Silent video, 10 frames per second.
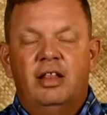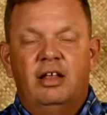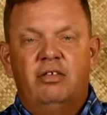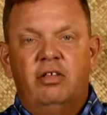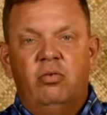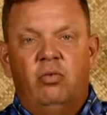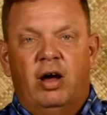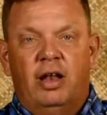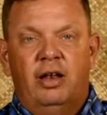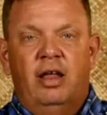That's the
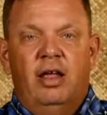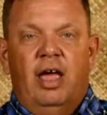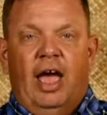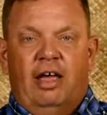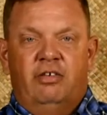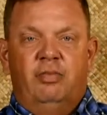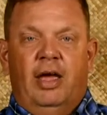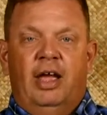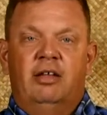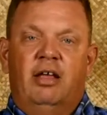one
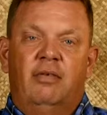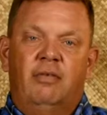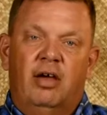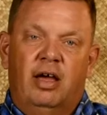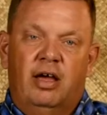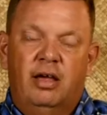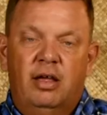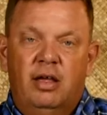aspect of